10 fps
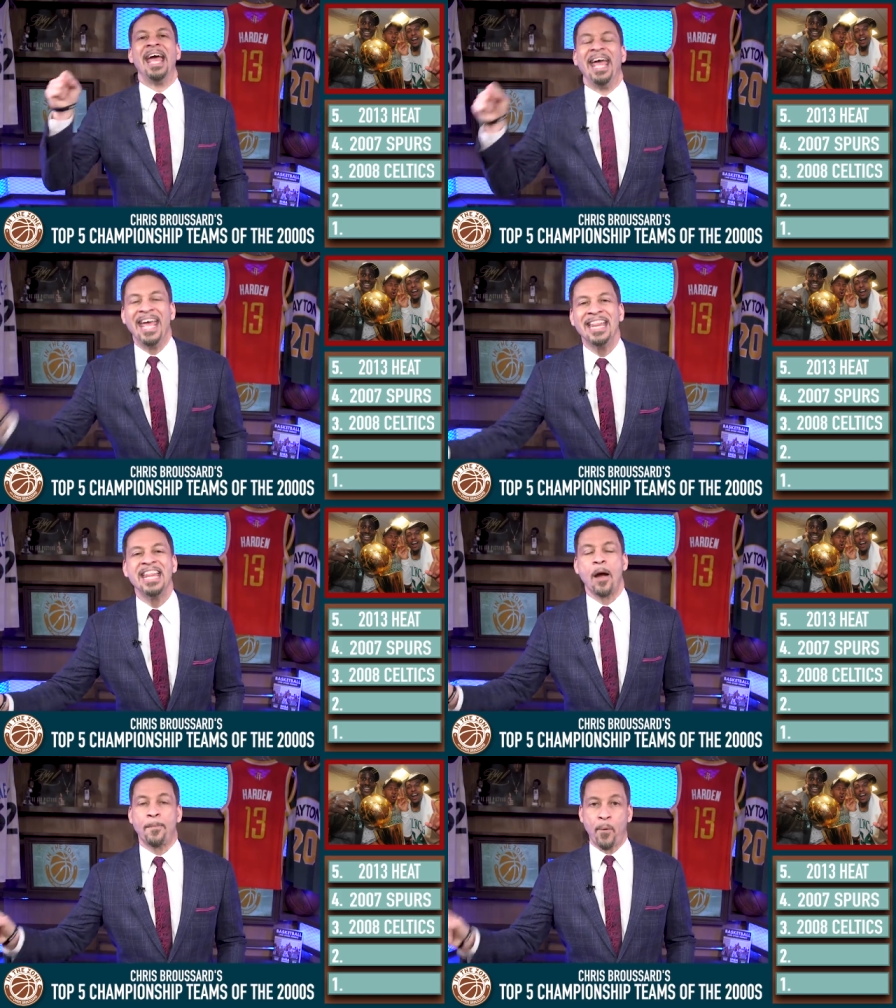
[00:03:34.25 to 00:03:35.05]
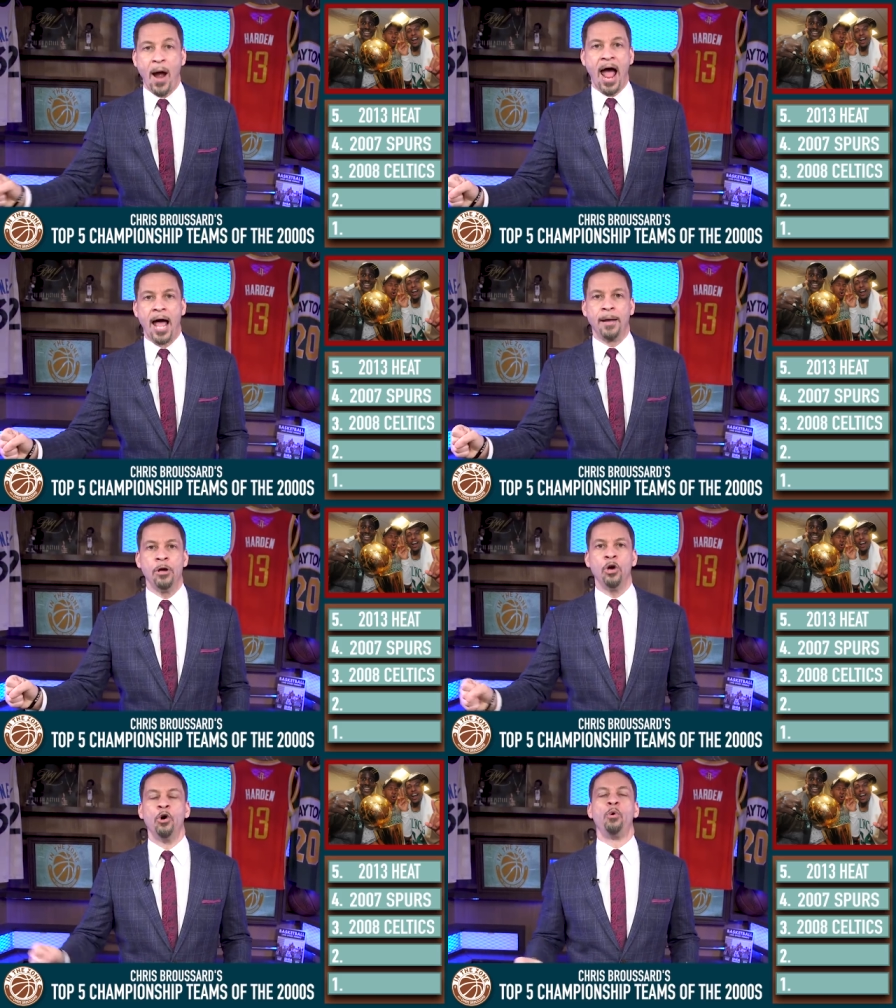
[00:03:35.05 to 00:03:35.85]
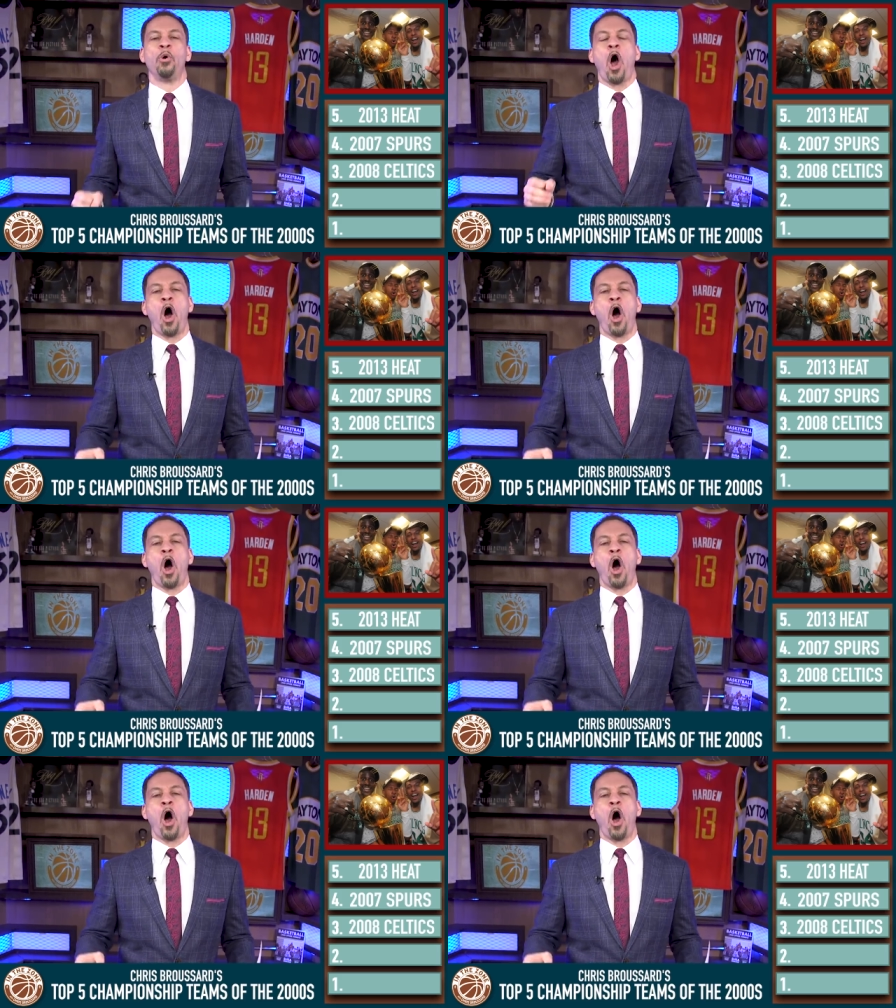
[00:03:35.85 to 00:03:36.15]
in their prime who were